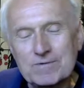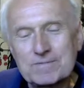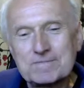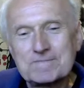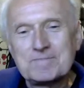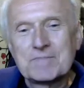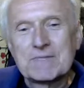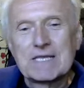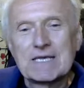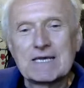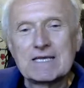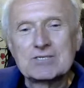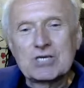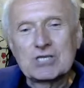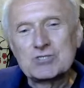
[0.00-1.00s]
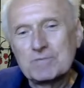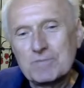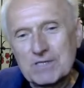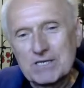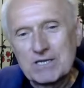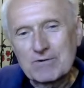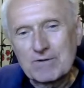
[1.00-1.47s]
you. And
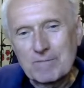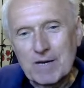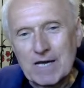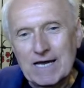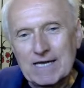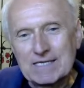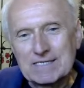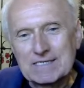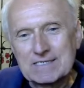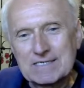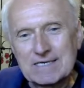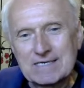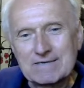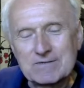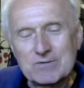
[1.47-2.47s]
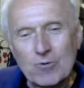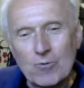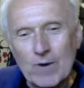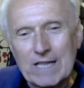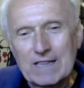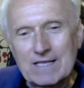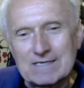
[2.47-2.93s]
ChatGPT replies,
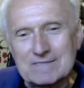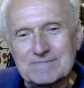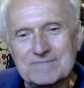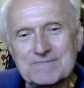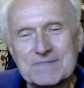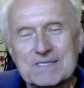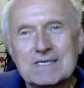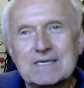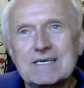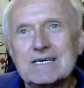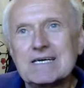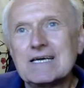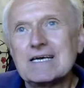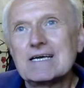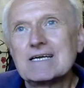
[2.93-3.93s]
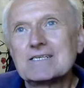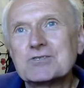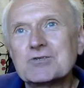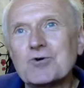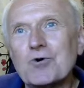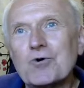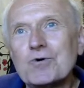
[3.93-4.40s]
you're welcome.
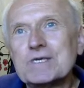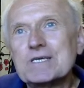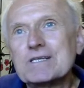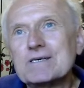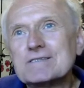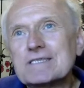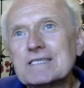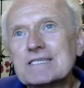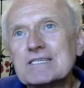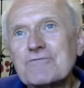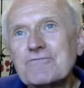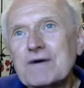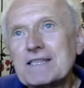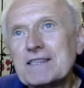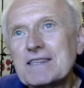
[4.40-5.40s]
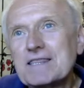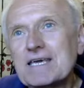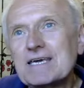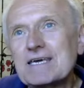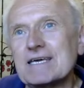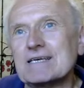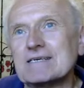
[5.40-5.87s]
So, you know, define
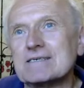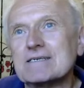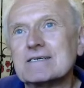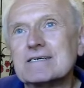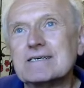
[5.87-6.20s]
thinking.